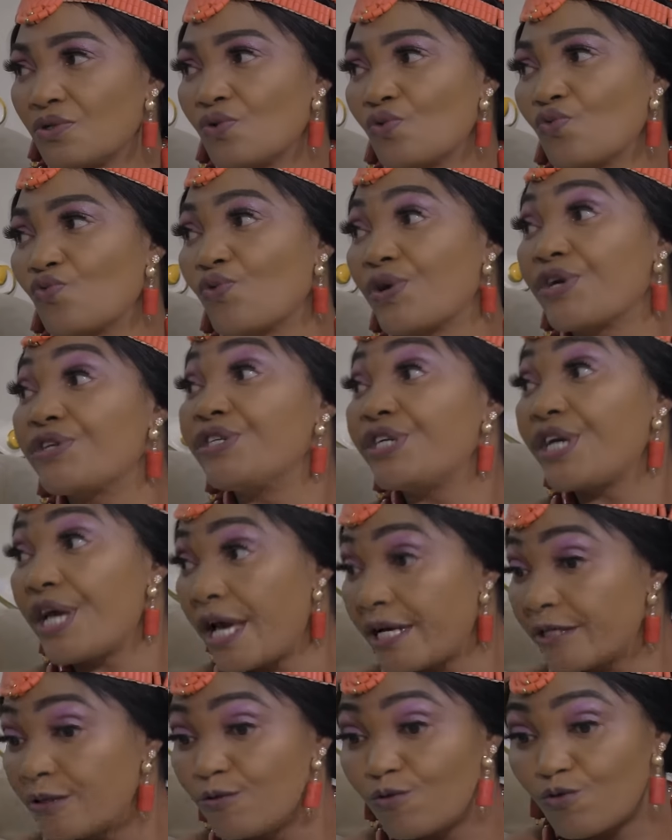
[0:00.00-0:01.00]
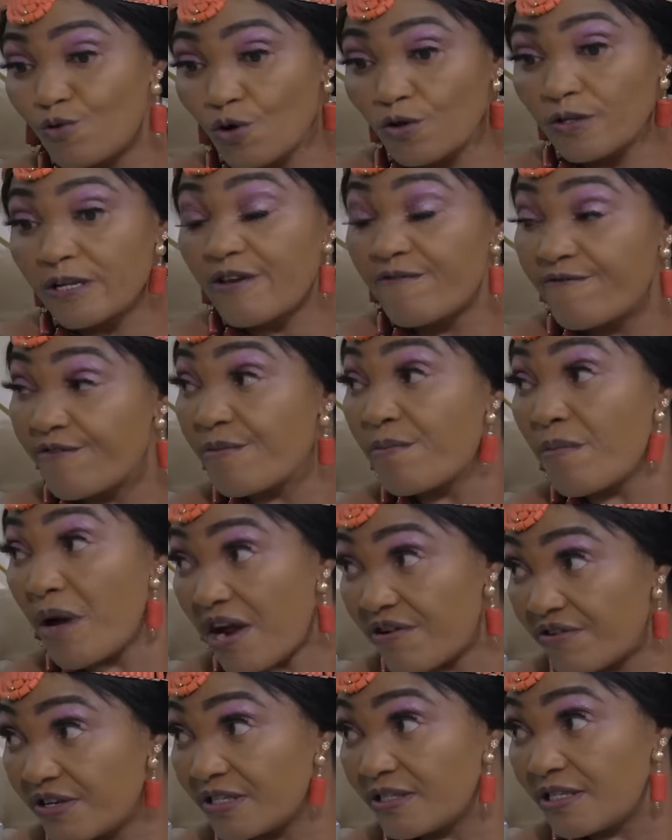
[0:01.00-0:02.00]
with the eighth role if he
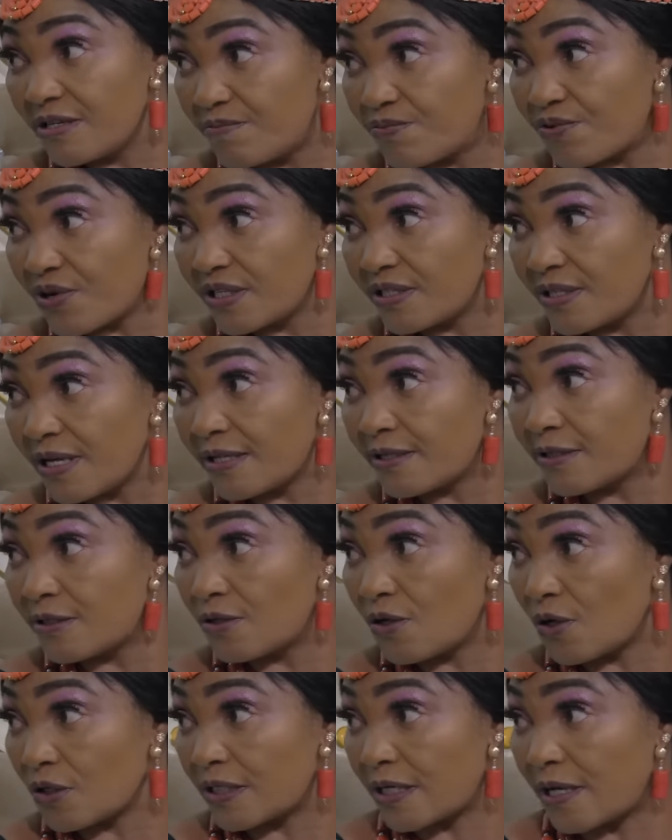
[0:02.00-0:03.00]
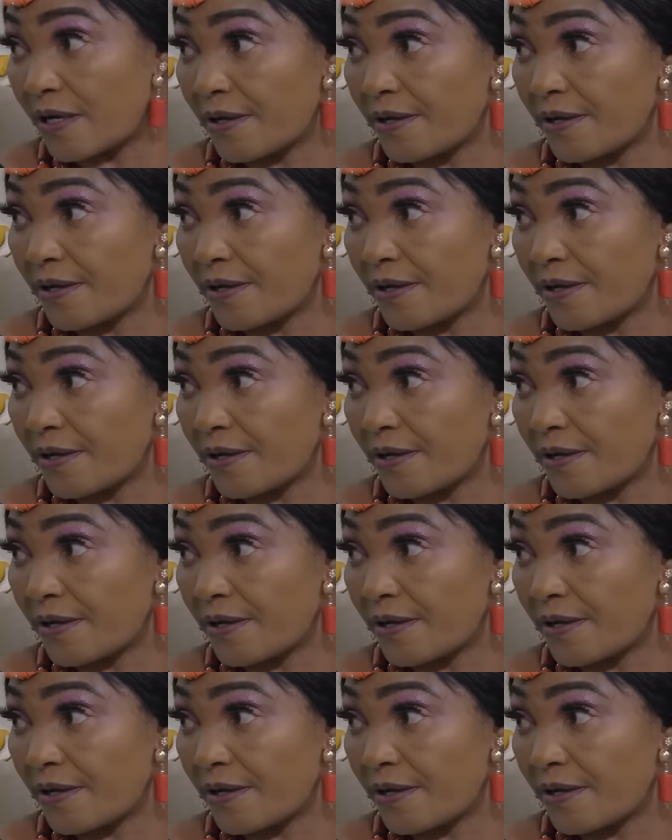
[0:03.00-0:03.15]
marries the president's daughter.